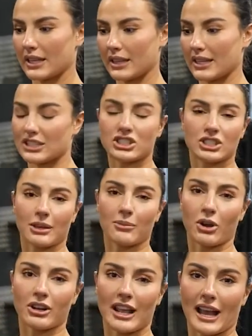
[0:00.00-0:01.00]
this gym
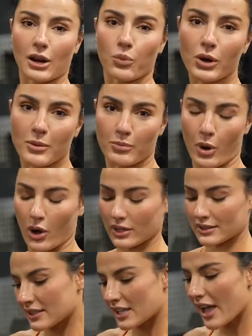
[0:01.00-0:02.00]
only had a wooden
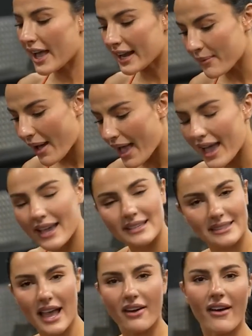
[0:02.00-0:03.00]
box. So
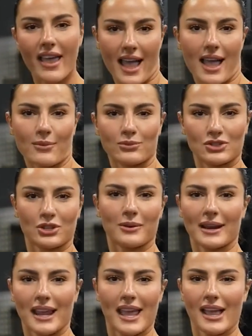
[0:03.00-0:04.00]
anyways, there I am
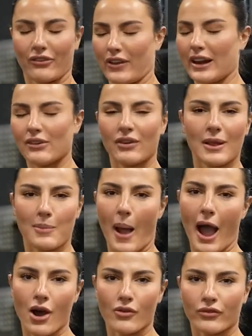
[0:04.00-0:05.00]
doing it, feeling really
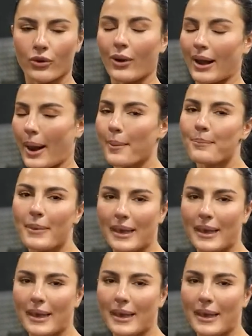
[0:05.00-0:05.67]
powerful, and I